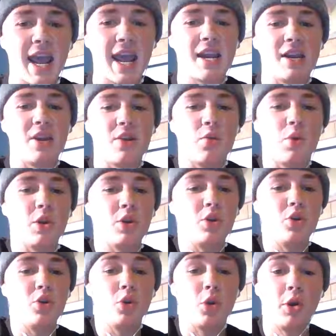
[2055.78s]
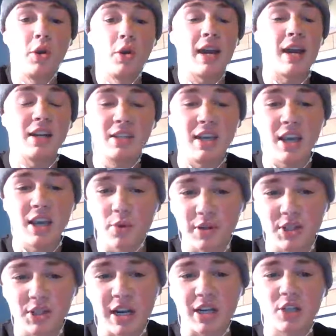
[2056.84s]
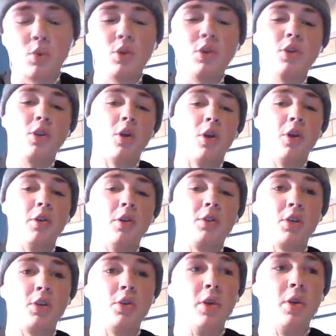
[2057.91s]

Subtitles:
And when you learn how to take rejection, when you learn to